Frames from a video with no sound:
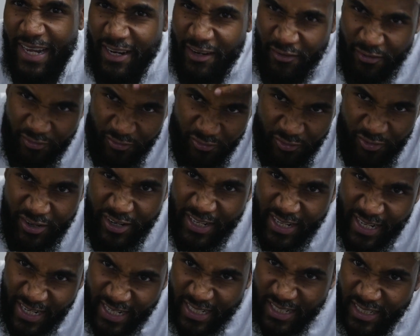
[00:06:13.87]
kind of
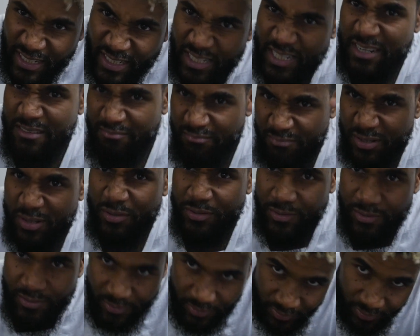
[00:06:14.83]
free, kind of
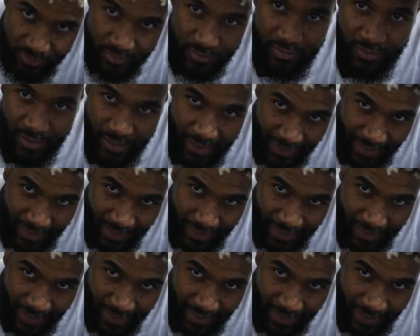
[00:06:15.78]
do-do-do.